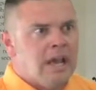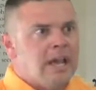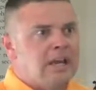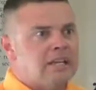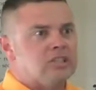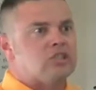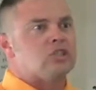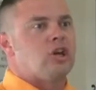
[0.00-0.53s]
It
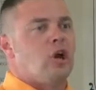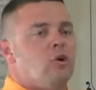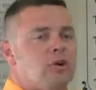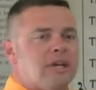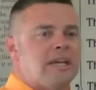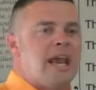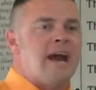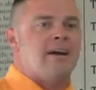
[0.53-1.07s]
is
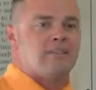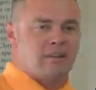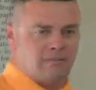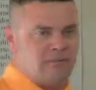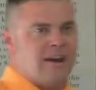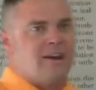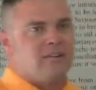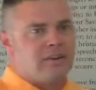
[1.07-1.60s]
choking out the
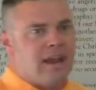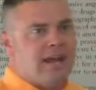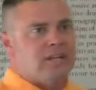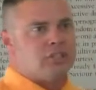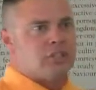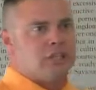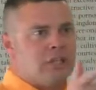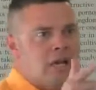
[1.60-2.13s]

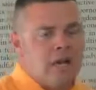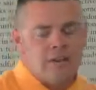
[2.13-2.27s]
foundation